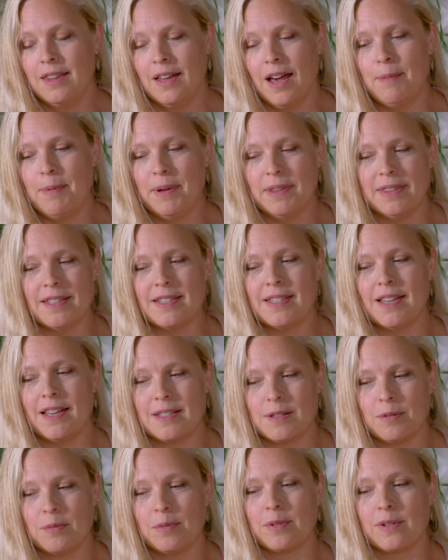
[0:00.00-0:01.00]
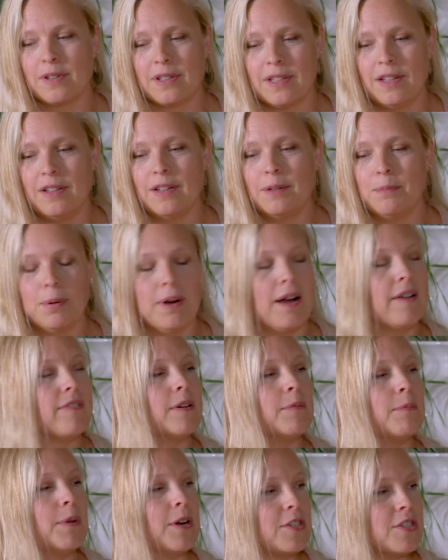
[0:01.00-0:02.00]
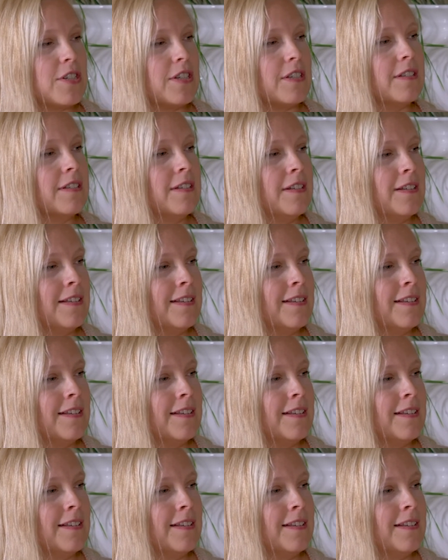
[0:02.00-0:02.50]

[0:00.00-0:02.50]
I bet this has a really good profit margin.